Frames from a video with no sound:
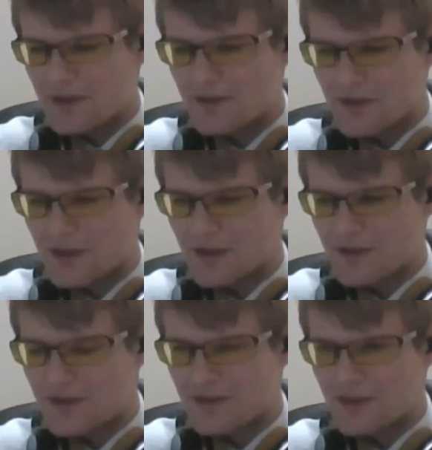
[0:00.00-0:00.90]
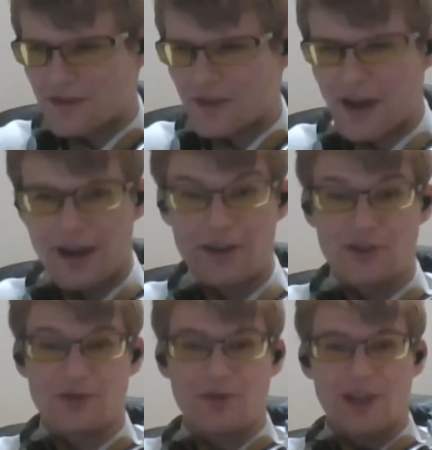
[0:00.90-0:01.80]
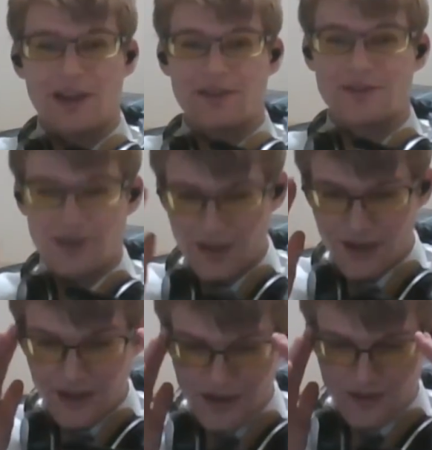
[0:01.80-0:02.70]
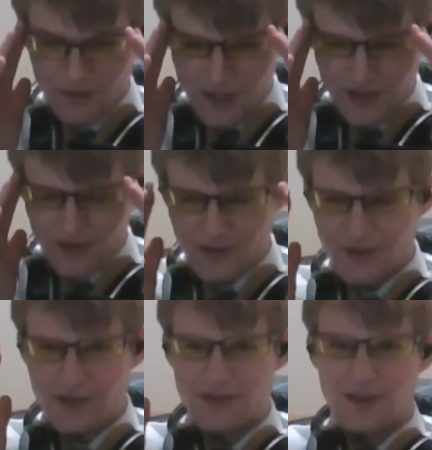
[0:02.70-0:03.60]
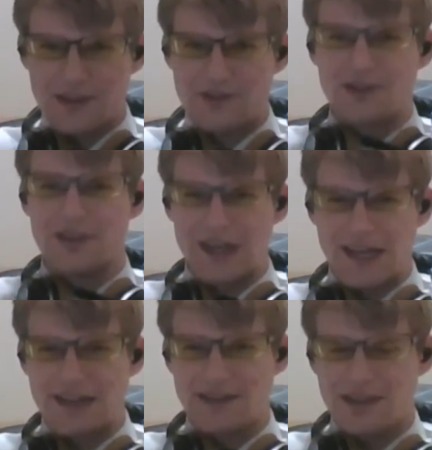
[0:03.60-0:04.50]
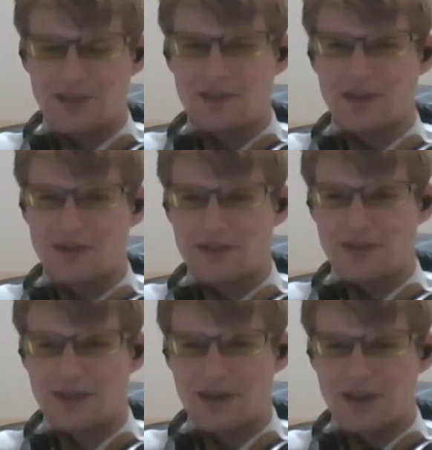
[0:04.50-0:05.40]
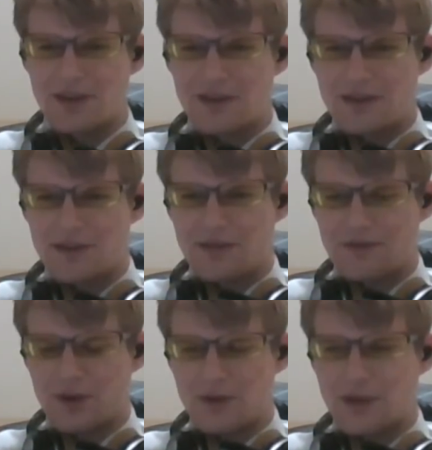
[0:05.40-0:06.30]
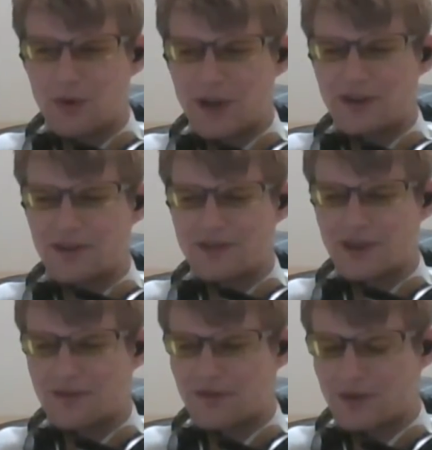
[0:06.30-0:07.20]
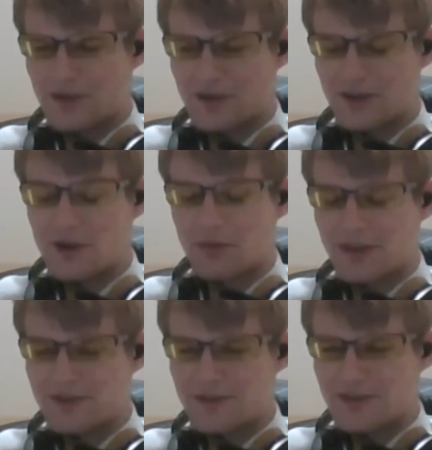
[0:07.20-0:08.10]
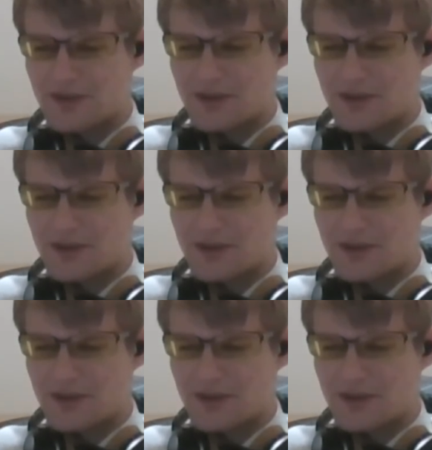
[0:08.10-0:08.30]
And I just realized, as I'm saying all of this, that these are $19 fully wireless headphone or earbuds.